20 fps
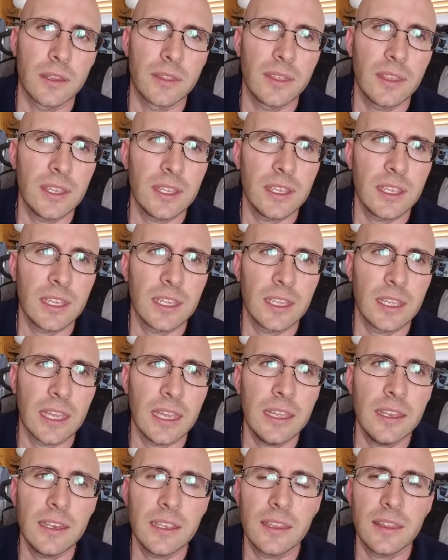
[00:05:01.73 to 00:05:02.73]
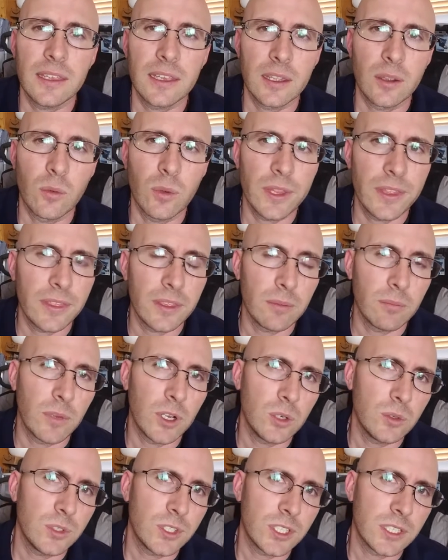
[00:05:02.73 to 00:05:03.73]
thinking anything with
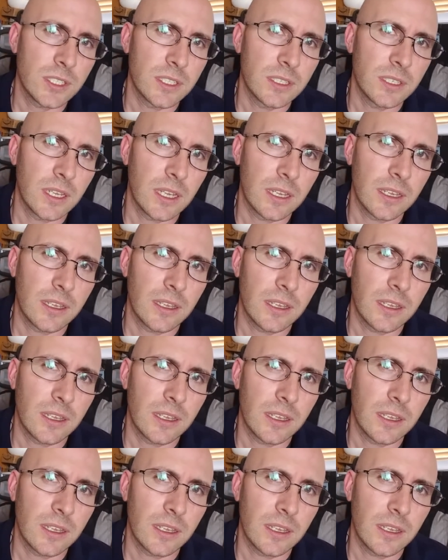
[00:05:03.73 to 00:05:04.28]
emotion,